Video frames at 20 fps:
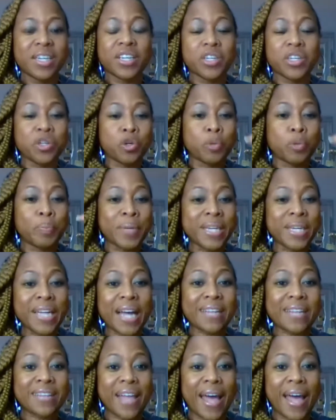you'll be
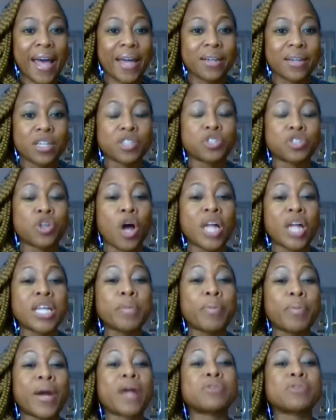like that Charlie
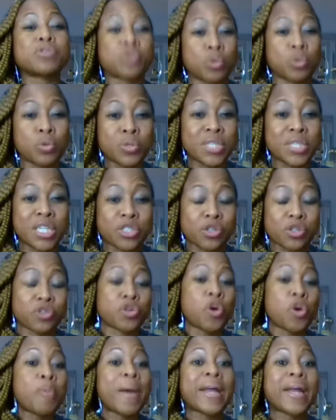Brown school teacher.
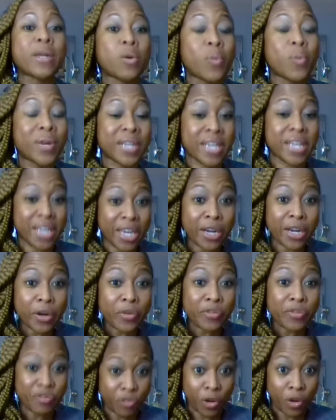Nobody will want to
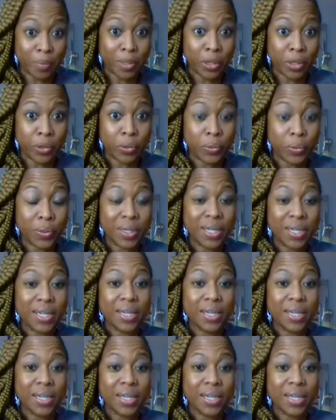hear from you.